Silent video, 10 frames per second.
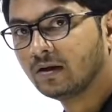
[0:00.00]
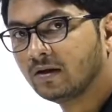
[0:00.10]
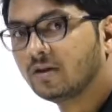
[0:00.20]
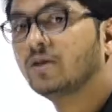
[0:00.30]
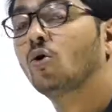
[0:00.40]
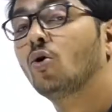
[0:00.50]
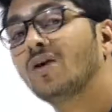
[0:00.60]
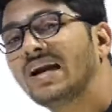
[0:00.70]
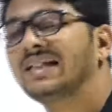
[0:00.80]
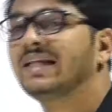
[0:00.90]
The
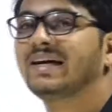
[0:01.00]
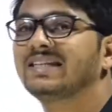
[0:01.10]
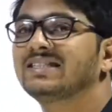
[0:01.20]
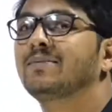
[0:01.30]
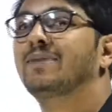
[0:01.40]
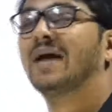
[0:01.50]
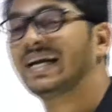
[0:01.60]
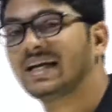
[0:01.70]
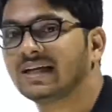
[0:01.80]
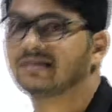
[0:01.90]
only thing is the
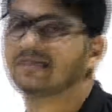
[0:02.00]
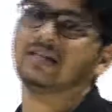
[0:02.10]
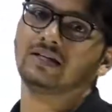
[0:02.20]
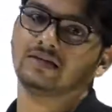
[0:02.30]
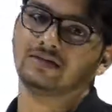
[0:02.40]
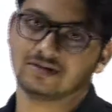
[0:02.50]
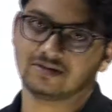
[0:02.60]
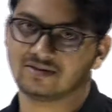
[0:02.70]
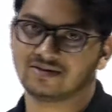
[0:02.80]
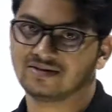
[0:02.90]
brightness
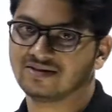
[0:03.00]
decreases.